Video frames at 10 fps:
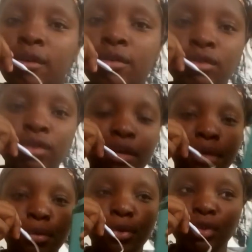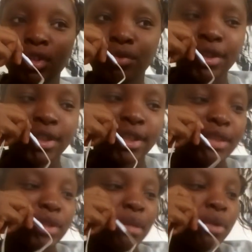So I have my bottle of water. This
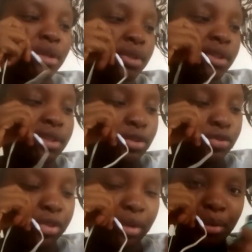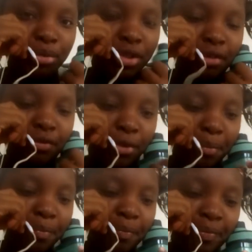is what I'm going to be using to drink. I'm drinking
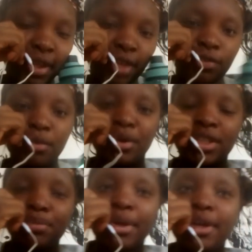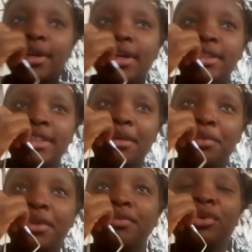from. If you watch my exam
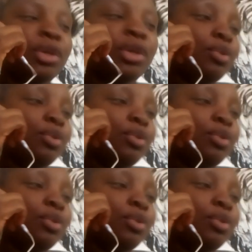week vlog, you